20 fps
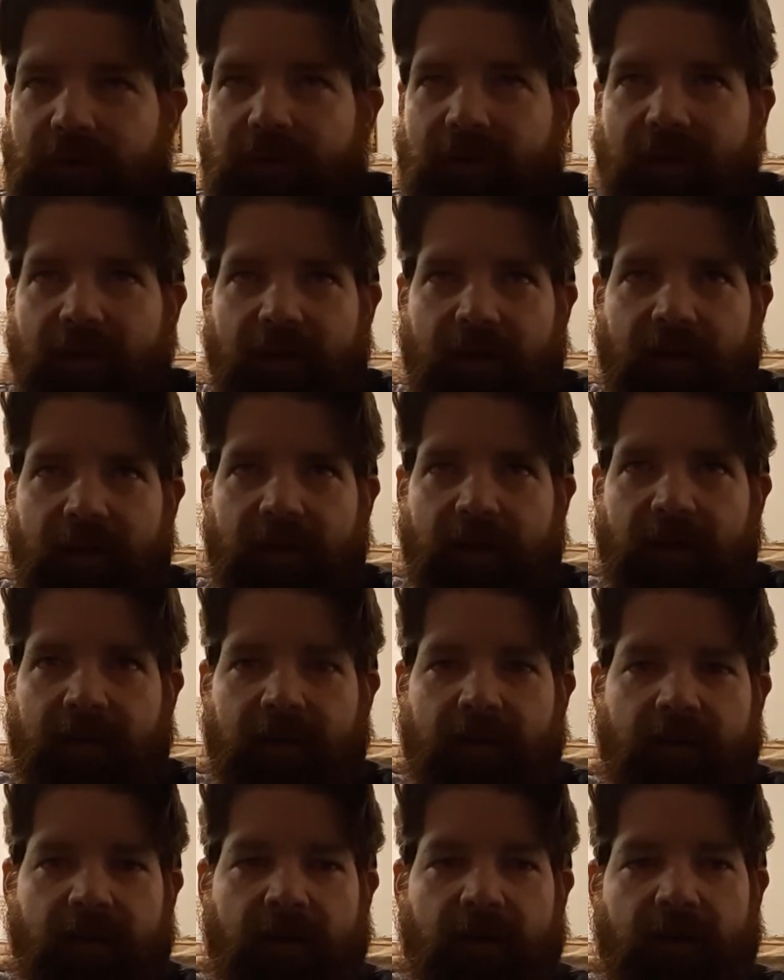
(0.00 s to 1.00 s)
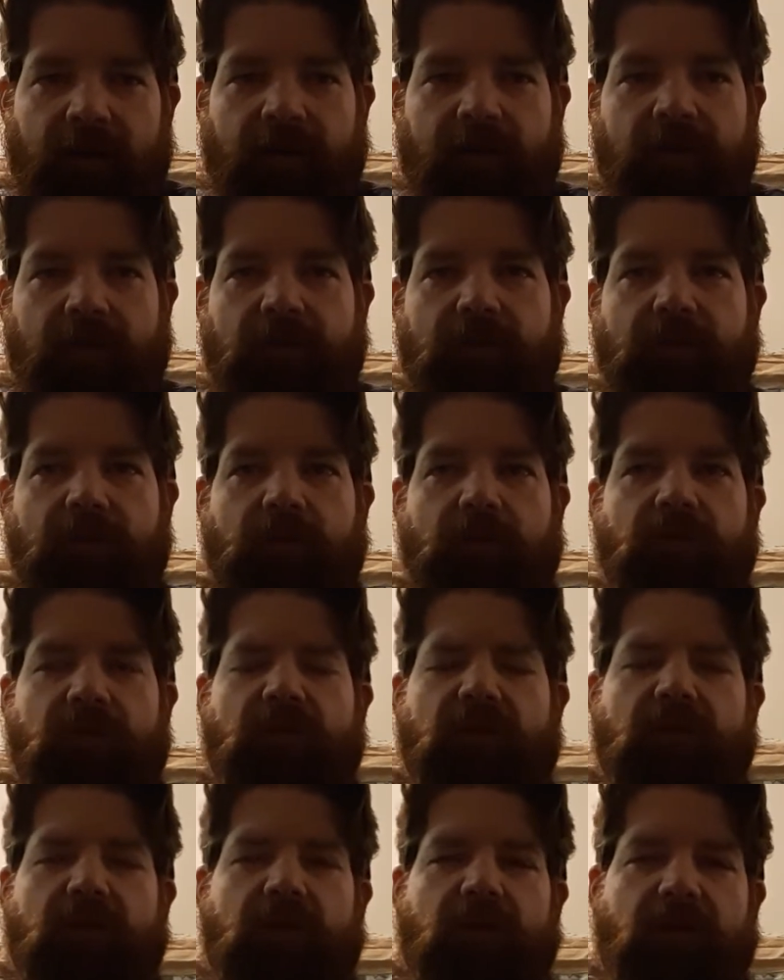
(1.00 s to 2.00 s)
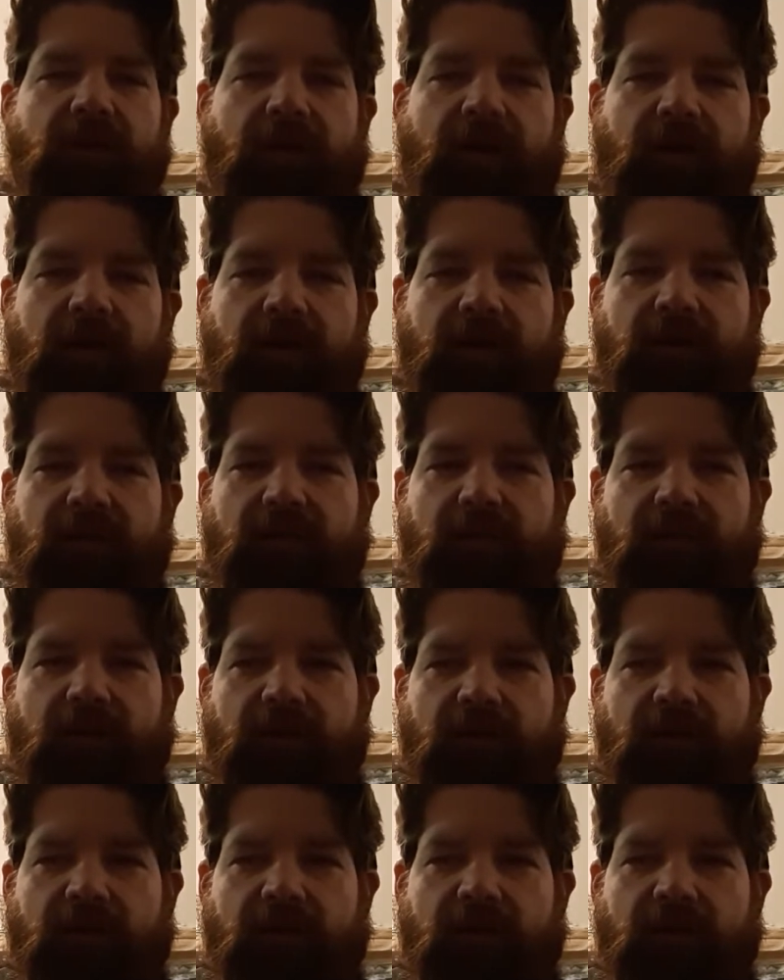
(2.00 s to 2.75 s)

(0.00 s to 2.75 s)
And you see that,